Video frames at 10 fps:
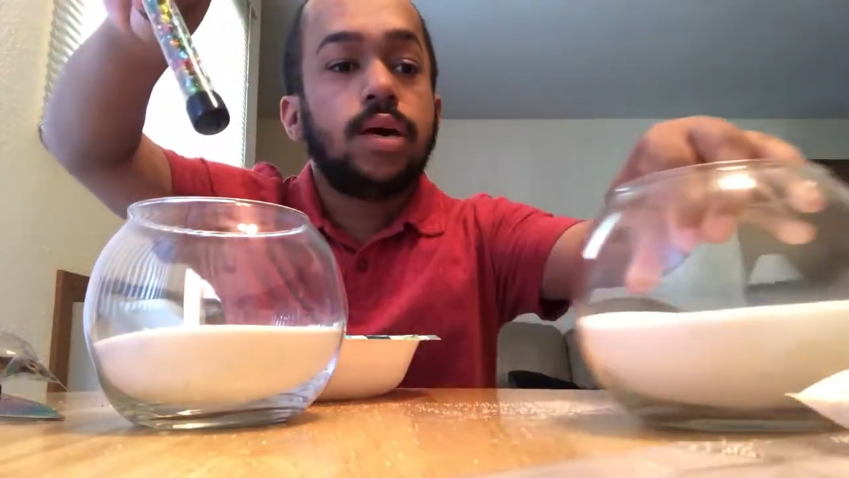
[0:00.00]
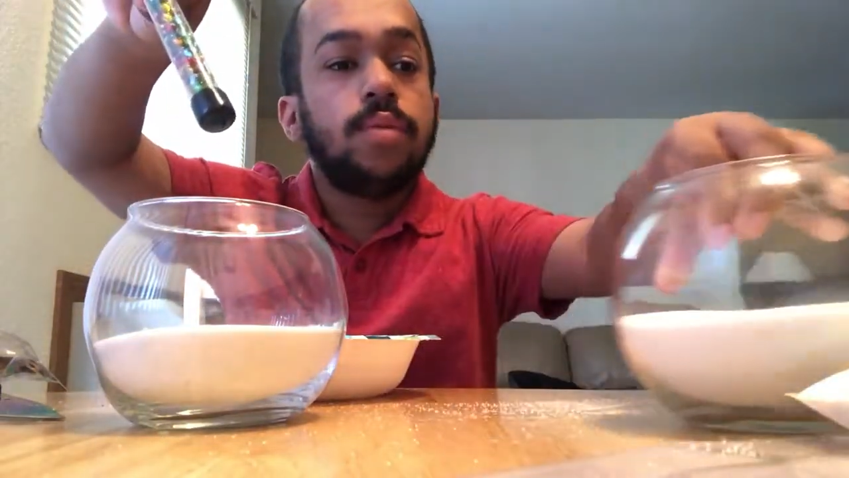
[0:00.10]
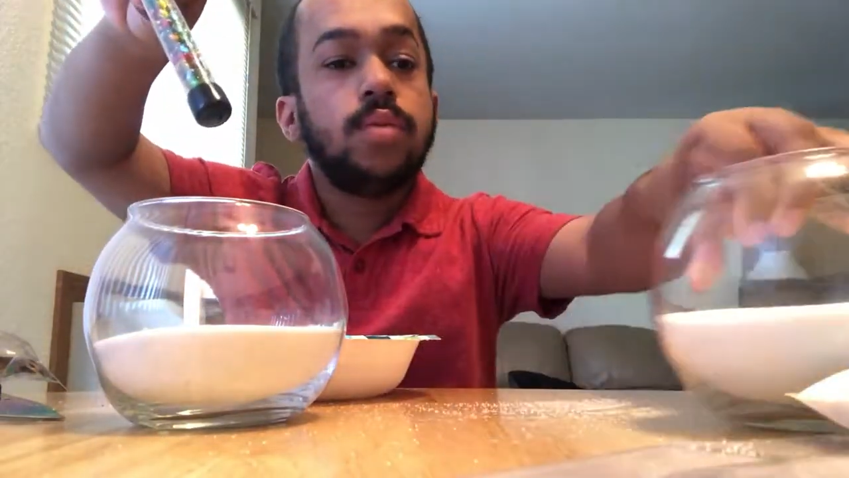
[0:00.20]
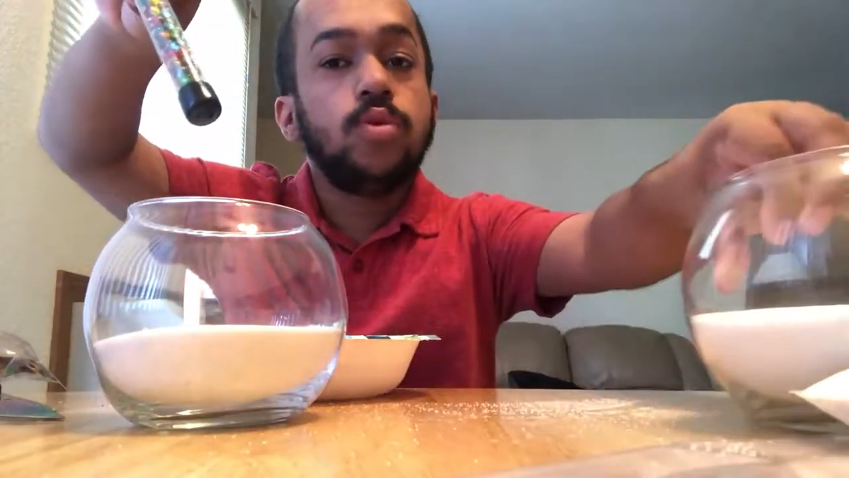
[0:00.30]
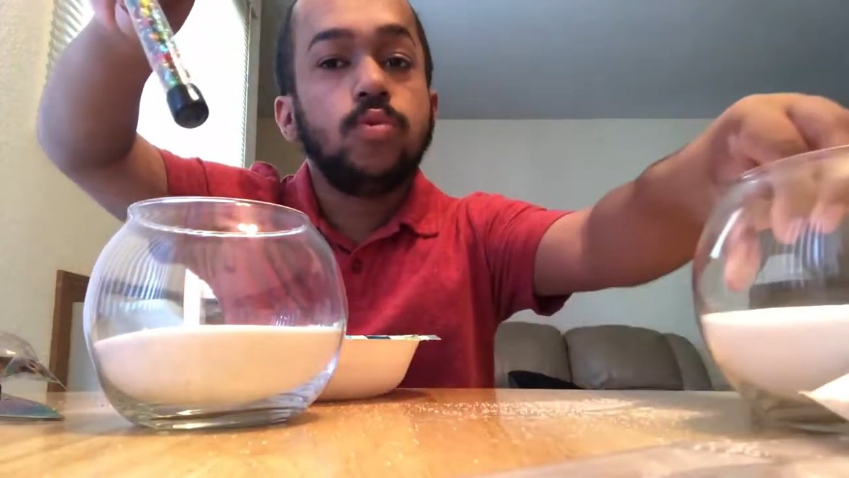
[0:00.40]
I'm
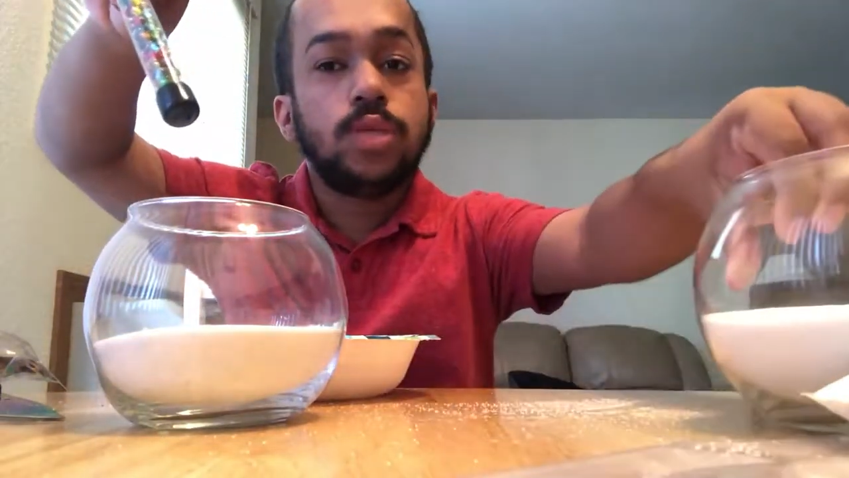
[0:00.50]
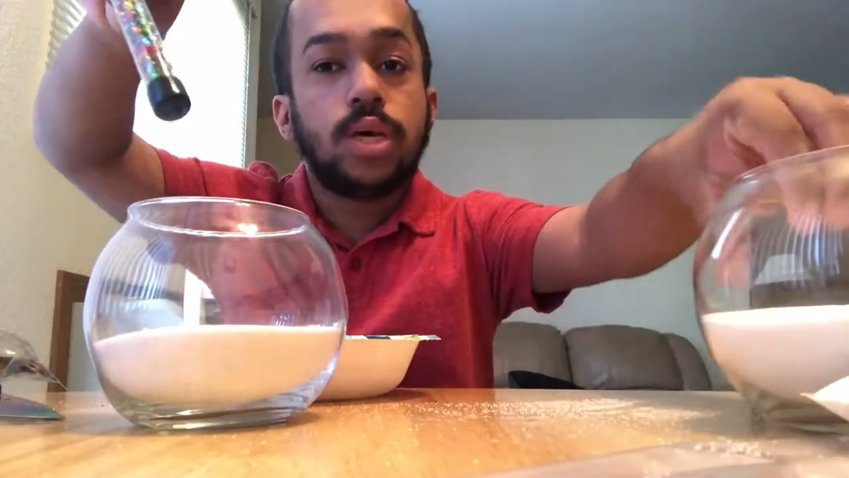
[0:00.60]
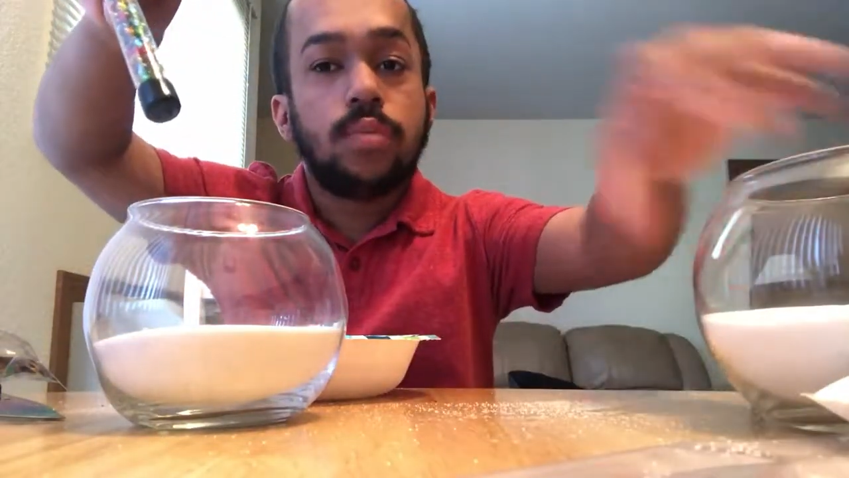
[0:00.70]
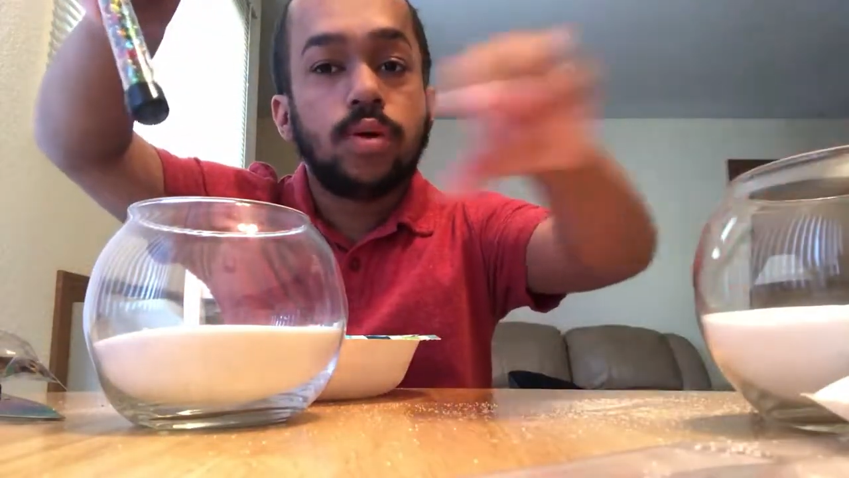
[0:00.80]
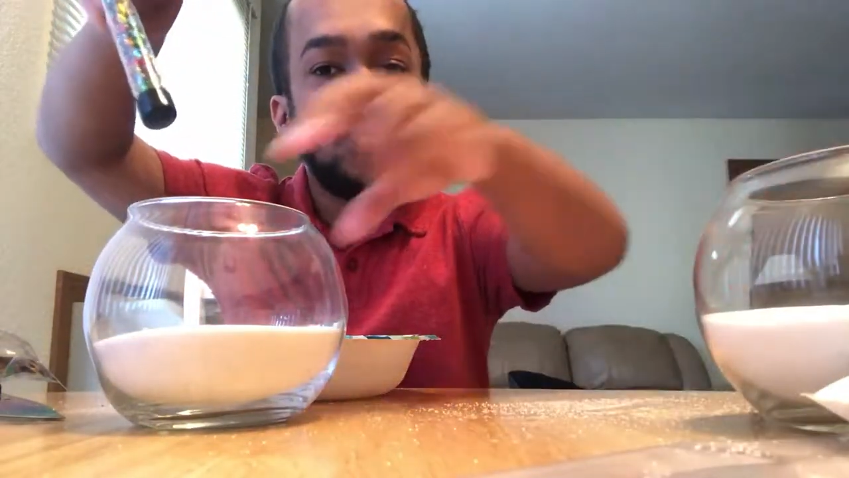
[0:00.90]
gonna move
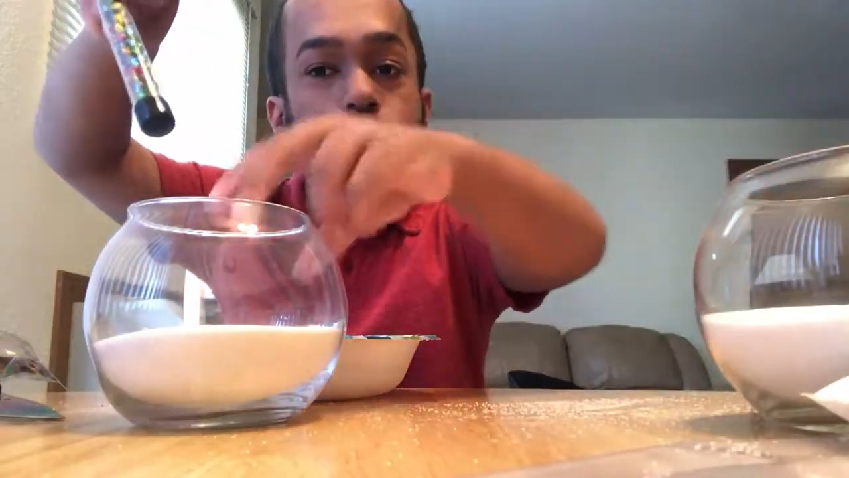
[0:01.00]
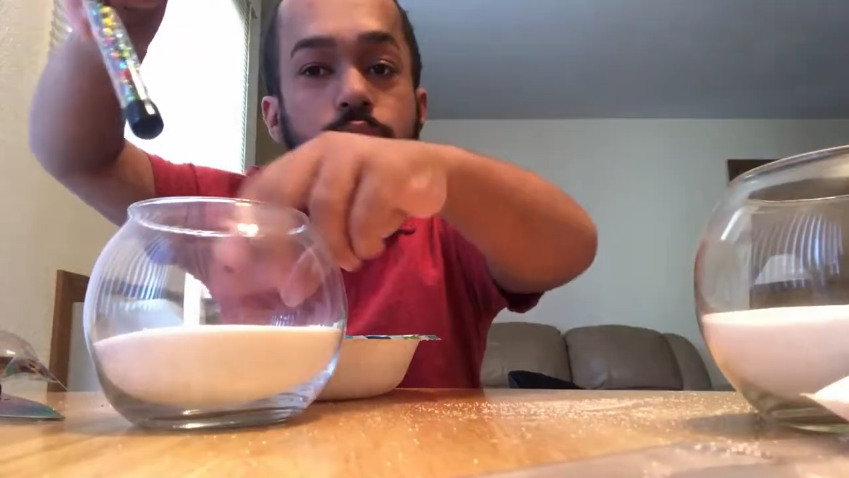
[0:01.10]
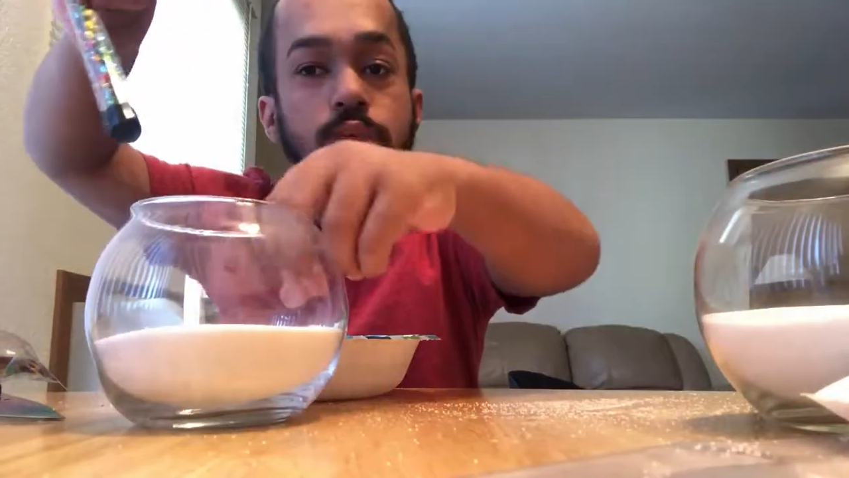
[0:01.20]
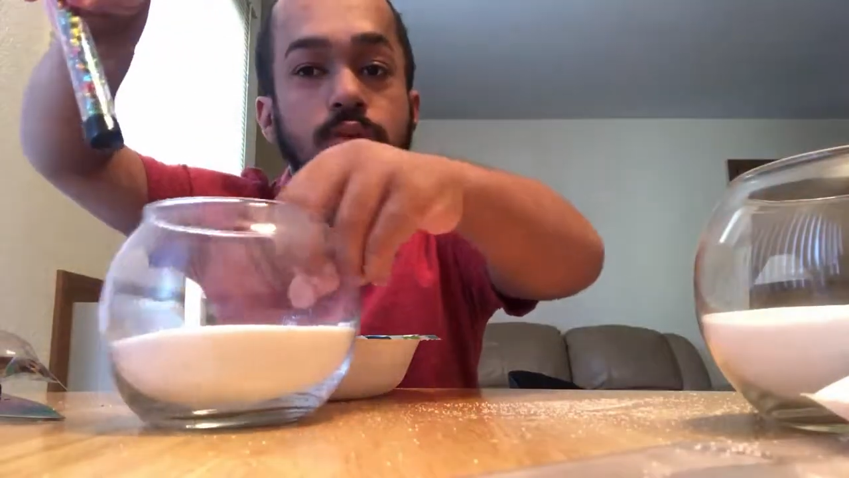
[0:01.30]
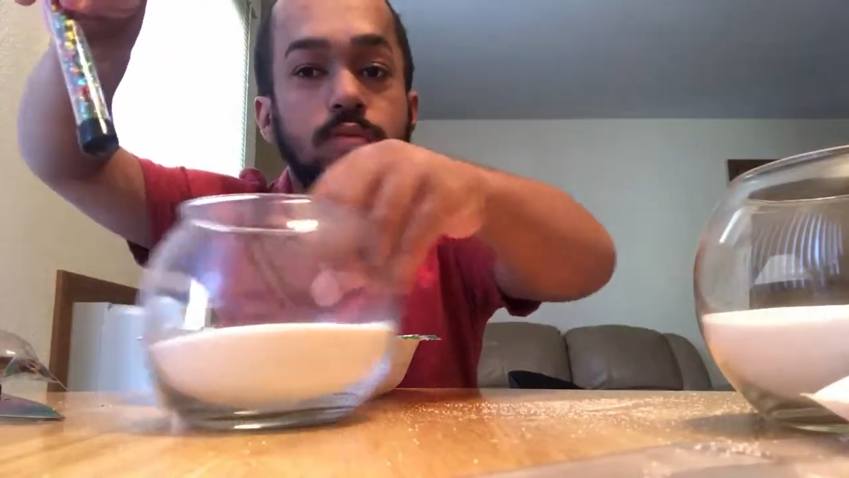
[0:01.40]

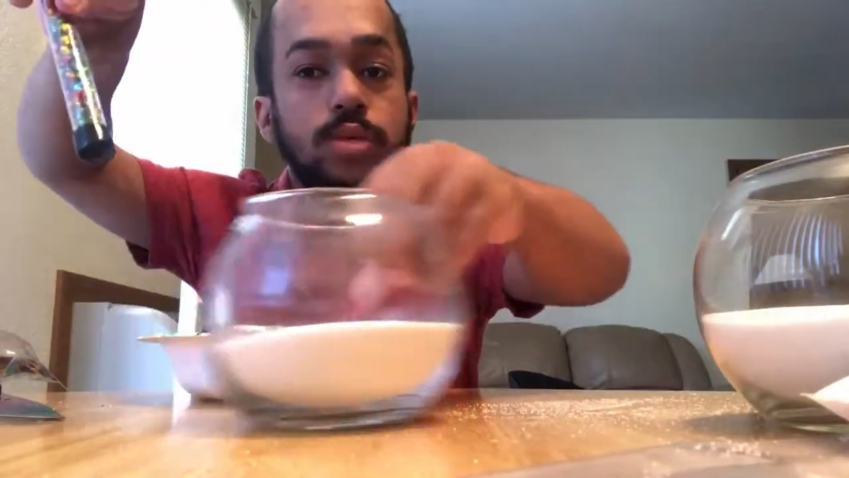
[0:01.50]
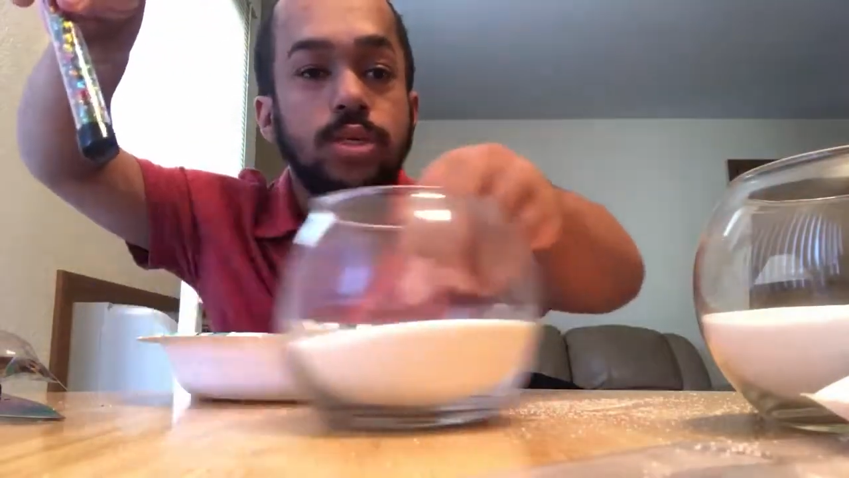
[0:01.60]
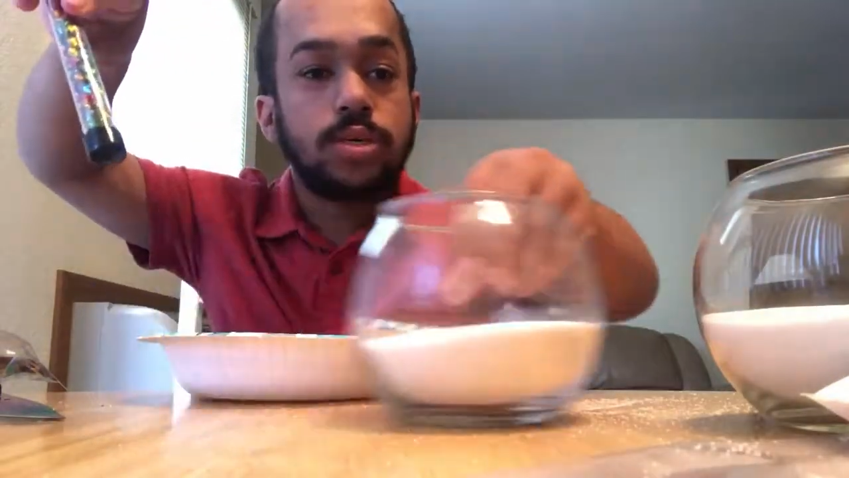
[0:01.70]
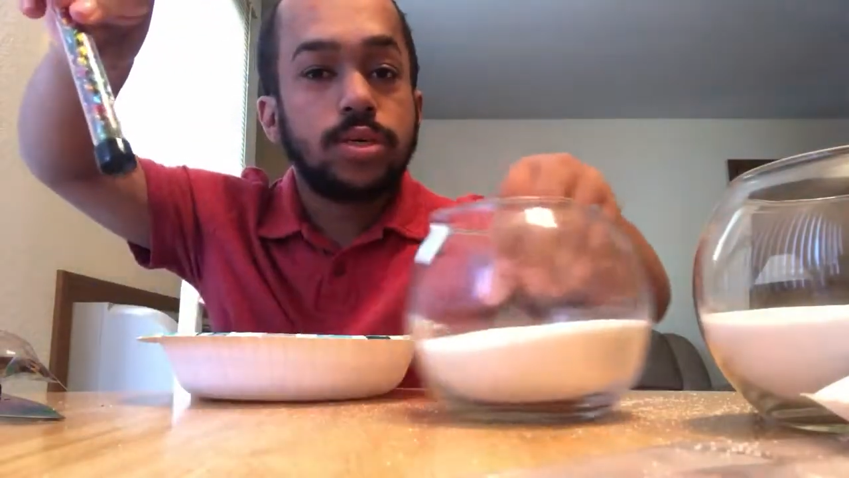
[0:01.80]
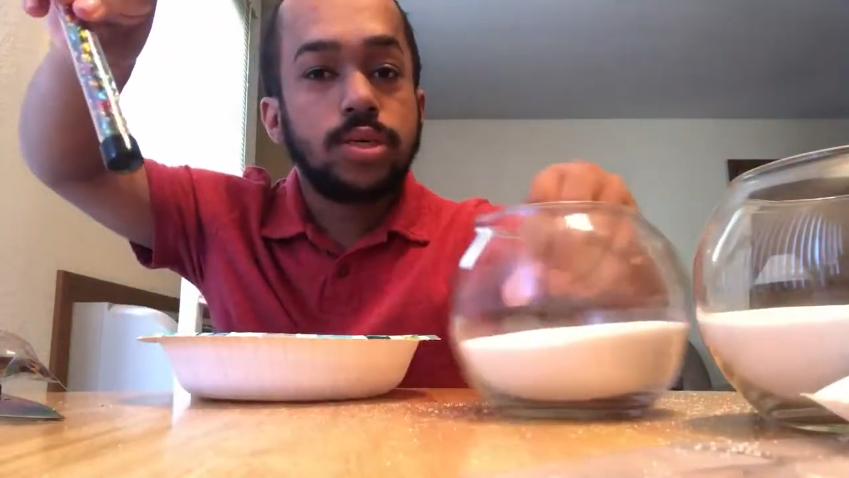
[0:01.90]
these over
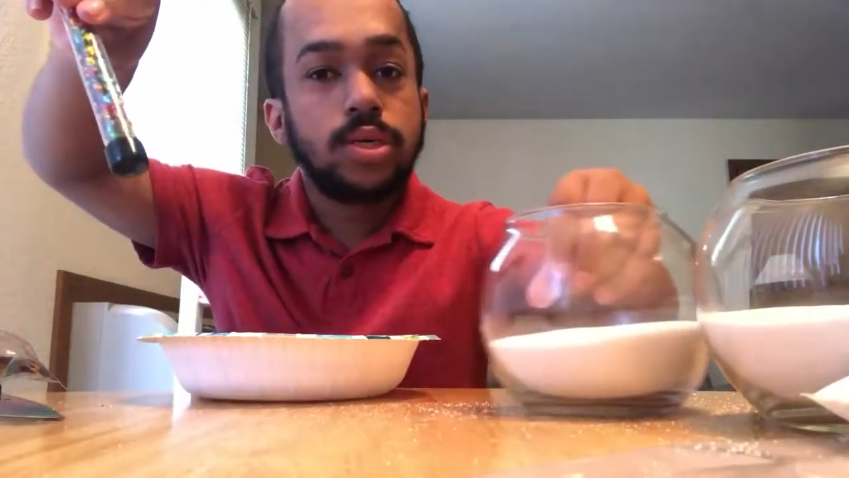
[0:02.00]
here.